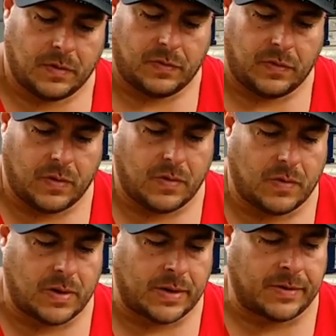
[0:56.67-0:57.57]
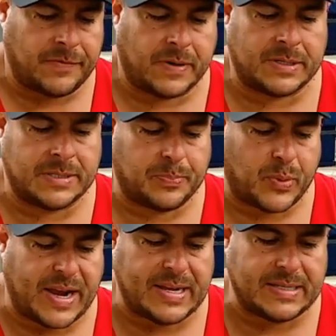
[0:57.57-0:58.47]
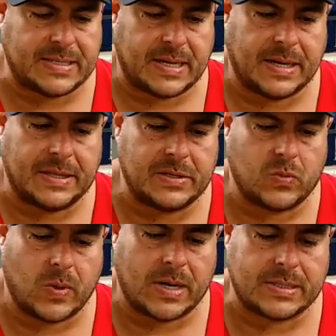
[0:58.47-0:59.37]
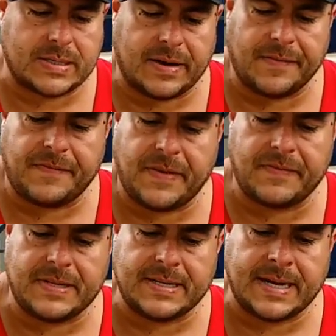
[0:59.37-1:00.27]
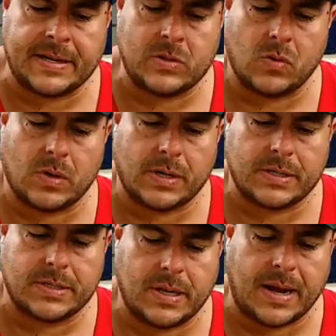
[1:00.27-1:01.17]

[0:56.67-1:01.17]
So, and as far as the price, uh, this was uh, fifty-nine dollars.